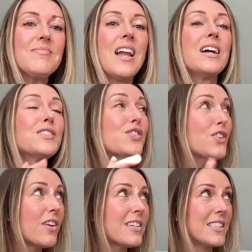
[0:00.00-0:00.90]
I
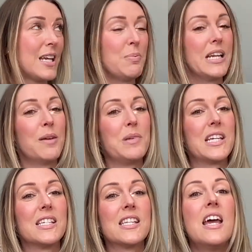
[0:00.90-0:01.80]
started taping it
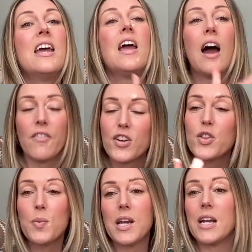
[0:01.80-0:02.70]
because every
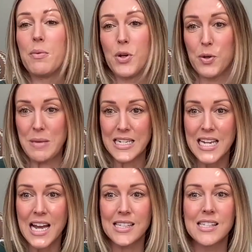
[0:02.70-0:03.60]
other weekend I would go to my
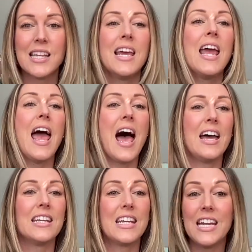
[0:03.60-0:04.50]
dad's,
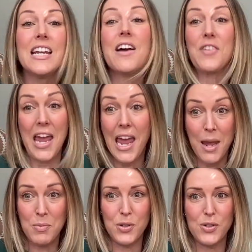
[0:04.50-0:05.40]
and he didn't have
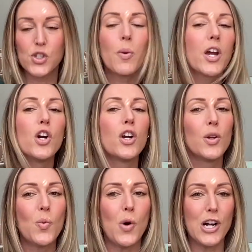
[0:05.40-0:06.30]
cable, so I
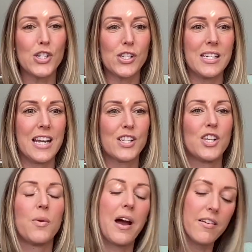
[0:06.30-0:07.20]
couldn't watch Snick.
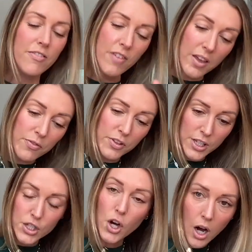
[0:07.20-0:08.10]
So I
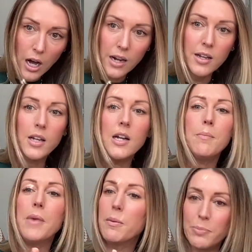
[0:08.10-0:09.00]
faithfully taught
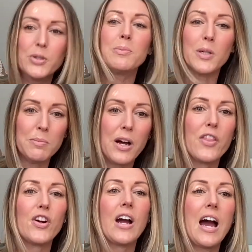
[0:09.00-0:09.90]
my boomer
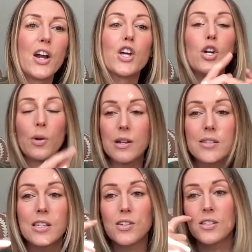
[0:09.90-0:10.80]
mother how to go
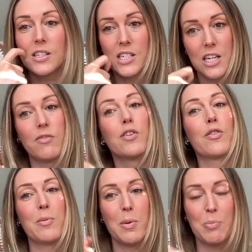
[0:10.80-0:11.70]
downstairs to the TV
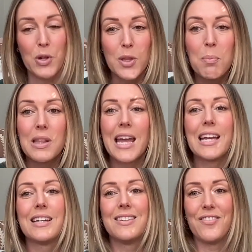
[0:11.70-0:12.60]
room and put the
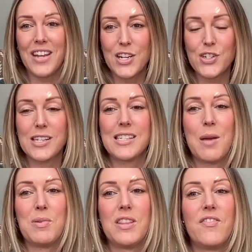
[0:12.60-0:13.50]
blank VHS tape
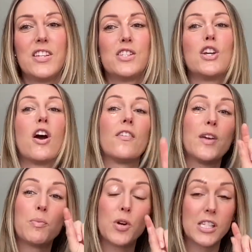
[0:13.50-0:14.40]
in the VCR and then
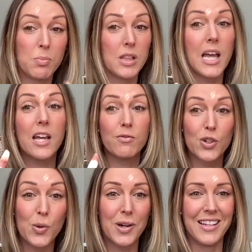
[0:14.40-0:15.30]
press play and
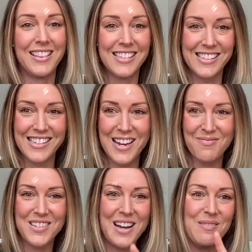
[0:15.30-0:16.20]
record at the
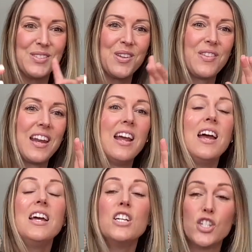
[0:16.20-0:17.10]
same time so that
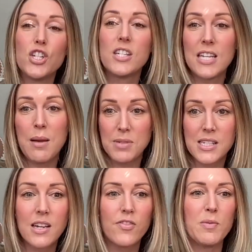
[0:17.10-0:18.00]
she could tape
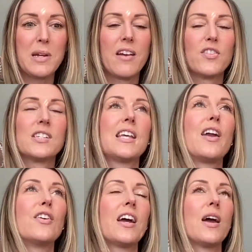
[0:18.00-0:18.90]
Snick for me every
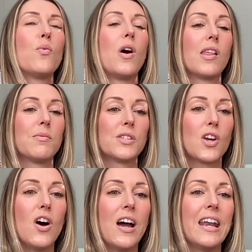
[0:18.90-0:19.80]
Saturday while I was
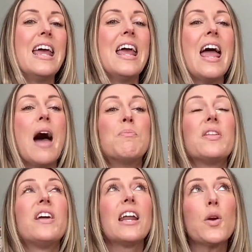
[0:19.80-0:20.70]
gone. But
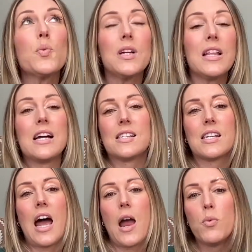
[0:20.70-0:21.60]
then I realized
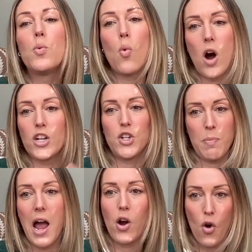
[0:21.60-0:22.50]
I would watch it
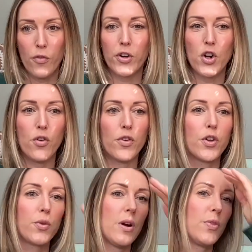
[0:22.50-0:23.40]
back over and over
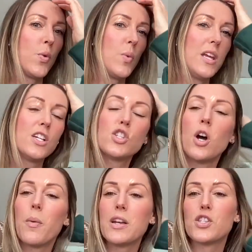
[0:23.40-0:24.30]
throughout the week,
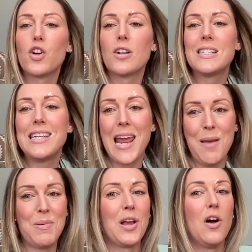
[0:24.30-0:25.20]
so I started
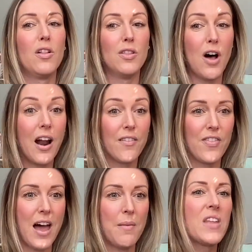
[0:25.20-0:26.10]
taping a lot of
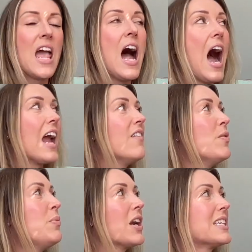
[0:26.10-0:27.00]
them. I
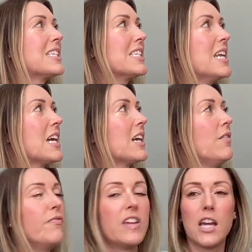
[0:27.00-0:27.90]
even bought a Snick
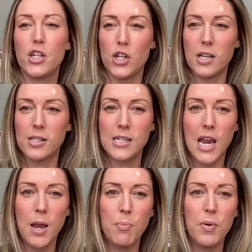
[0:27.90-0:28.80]
VHS
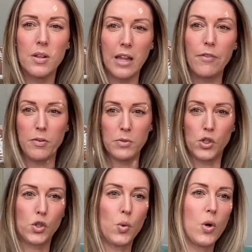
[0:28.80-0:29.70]
tape, like from a
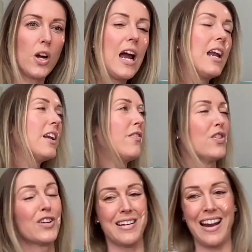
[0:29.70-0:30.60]
store, and if
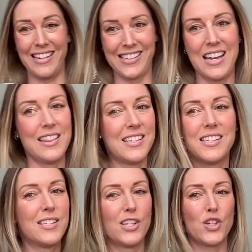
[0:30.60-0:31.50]
you're a 90s kid, this
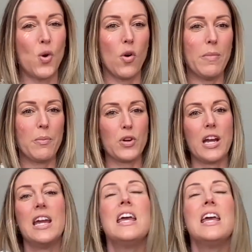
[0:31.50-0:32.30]
is such a core memory.